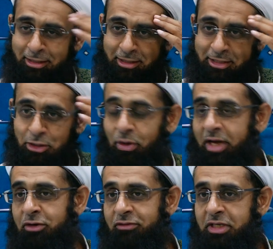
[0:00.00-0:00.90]
there's no
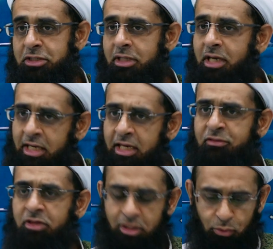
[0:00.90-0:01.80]
aggravation and
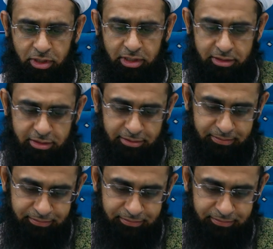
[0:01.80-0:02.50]
everything works.